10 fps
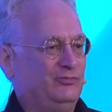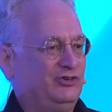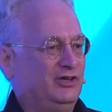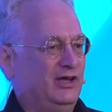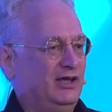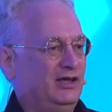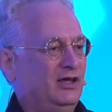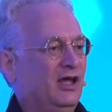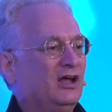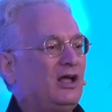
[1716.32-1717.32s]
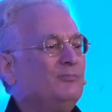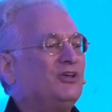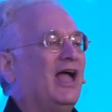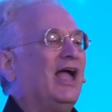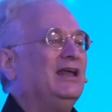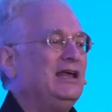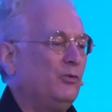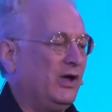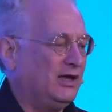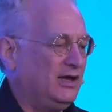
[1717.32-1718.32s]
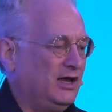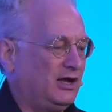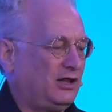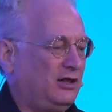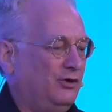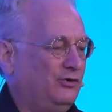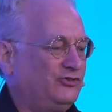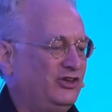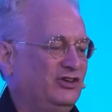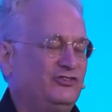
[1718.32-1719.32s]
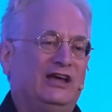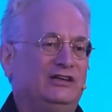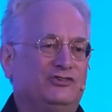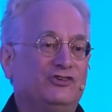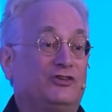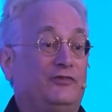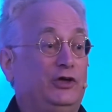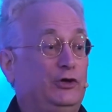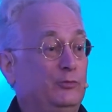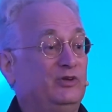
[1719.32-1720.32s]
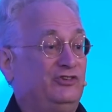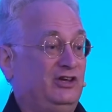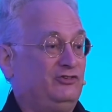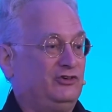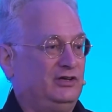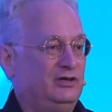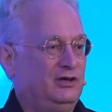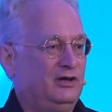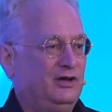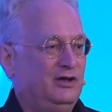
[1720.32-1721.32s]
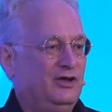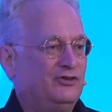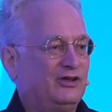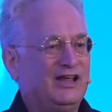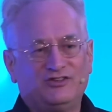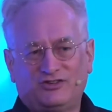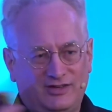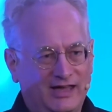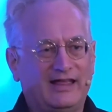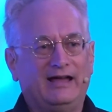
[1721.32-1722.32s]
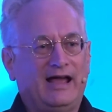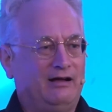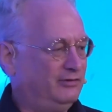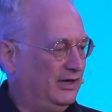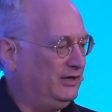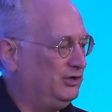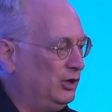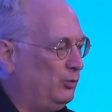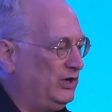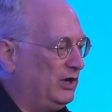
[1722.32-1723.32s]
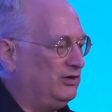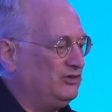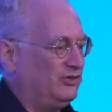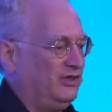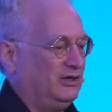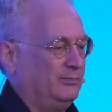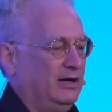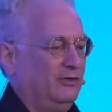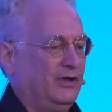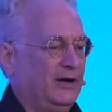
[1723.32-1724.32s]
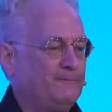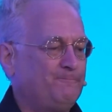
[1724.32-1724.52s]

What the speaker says: today comes anywhere near close to the intelligence of a human teacher. So let's get that out there. You know, we don't need to think about that.